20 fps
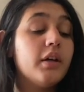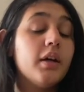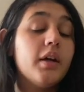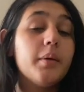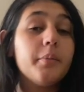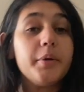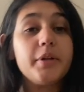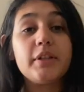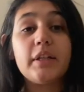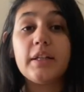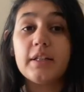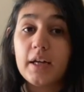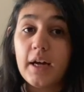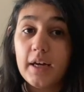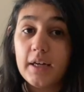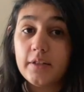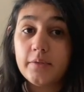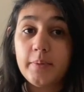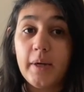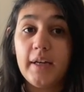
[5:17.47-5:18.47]
Put the
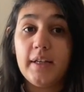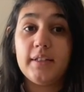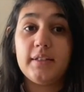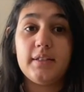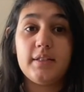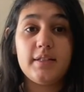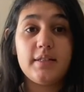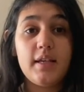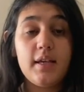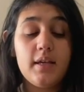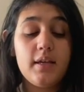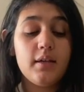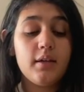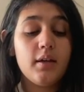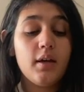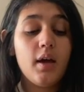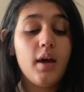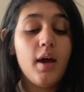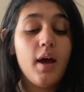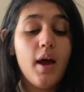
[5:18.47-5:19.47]
knife back in the sink,
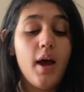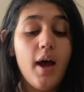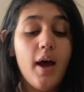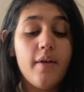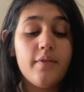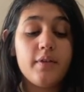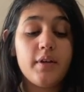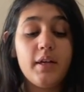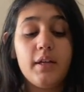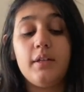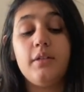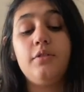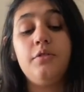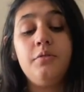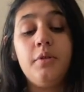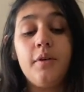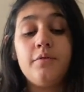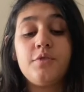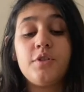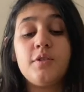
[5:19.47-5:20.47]
and then you
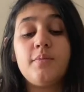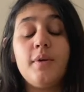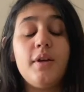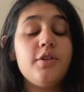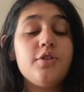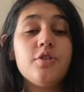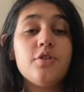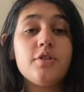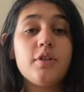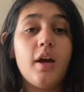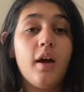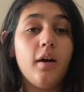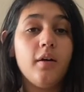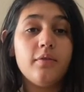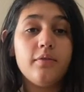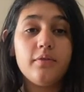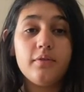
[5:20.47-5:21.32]
have just made yourself